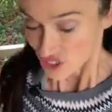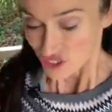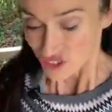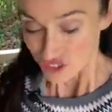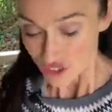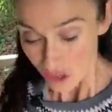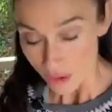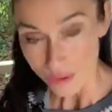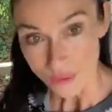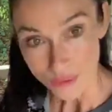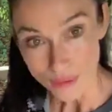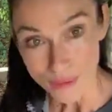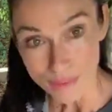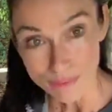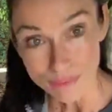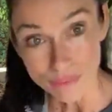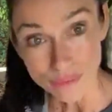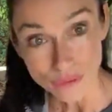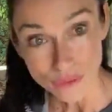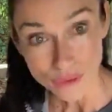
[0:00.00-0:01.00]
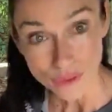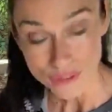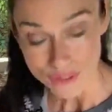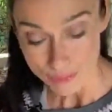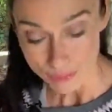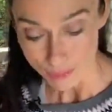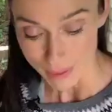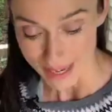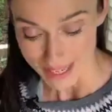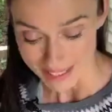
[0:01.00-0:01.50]
So
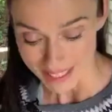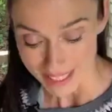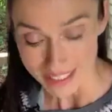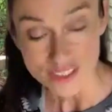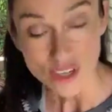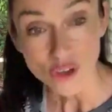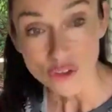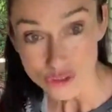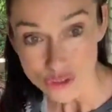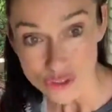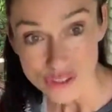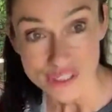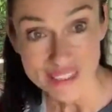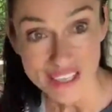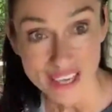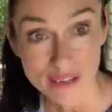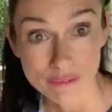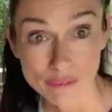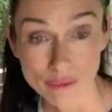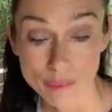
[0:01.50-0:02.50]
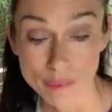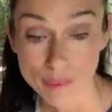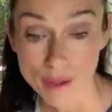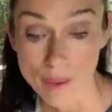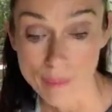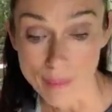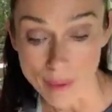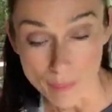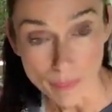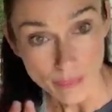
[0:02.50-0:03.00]
they're not just there for
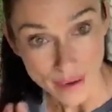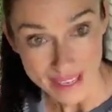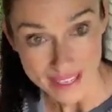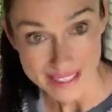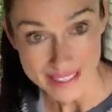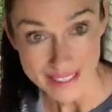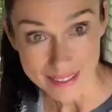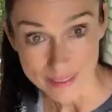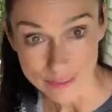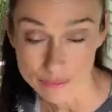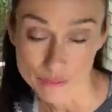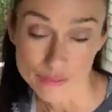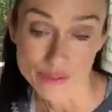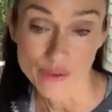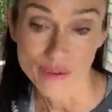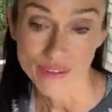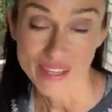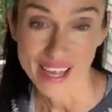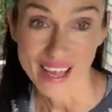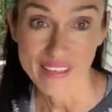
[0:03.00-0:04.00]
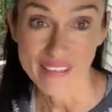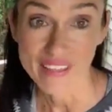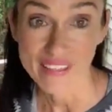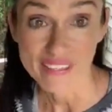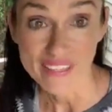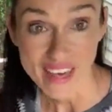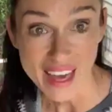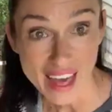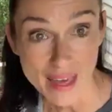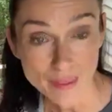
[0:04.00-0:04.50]
abrasives, okay?
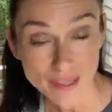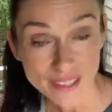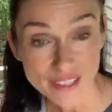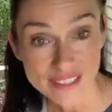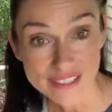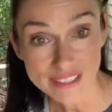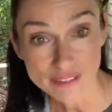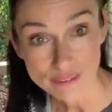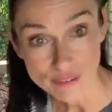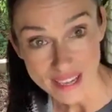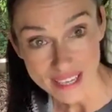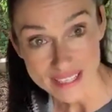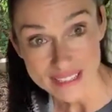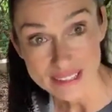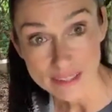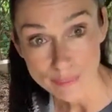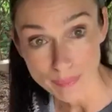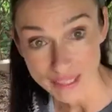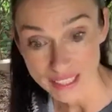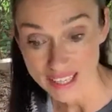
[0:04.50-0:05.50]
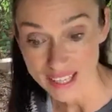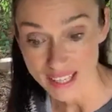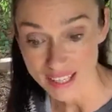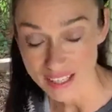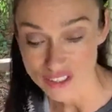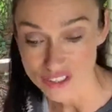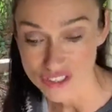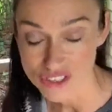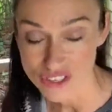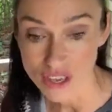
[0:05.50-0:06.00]
They're there because they raise the
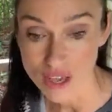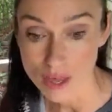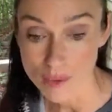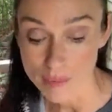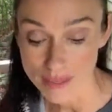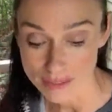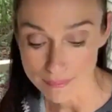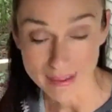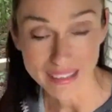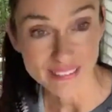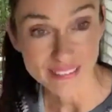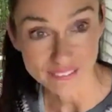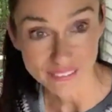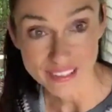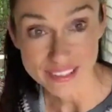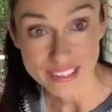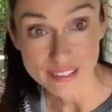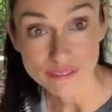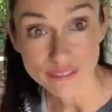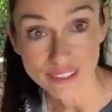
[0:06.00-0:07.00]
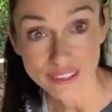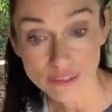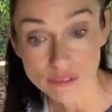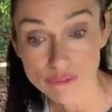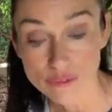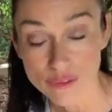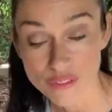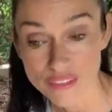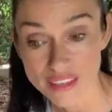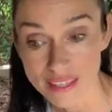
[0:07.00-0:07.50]
pH and make it very
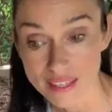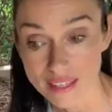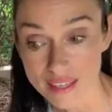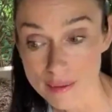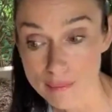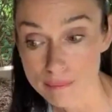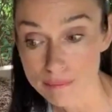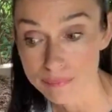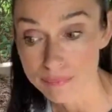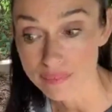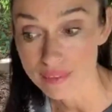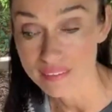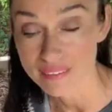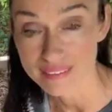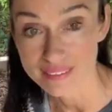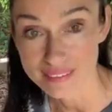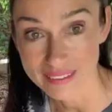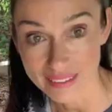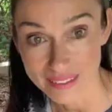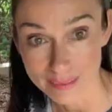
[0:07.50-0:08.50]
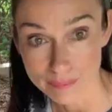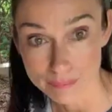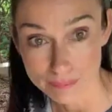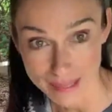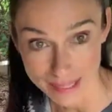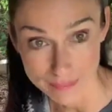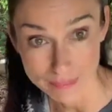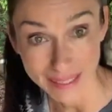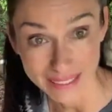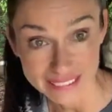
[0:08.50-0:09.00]
difficult for the the
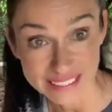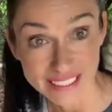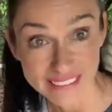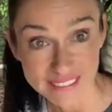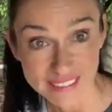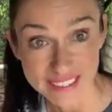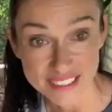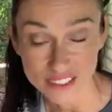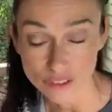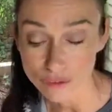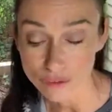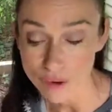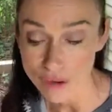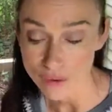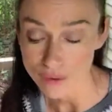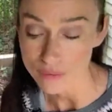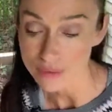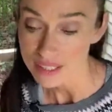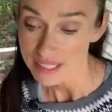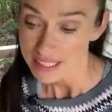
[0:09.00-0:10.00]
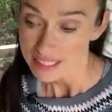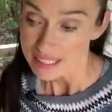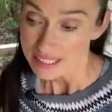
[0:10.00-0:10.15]
bacteria to grow.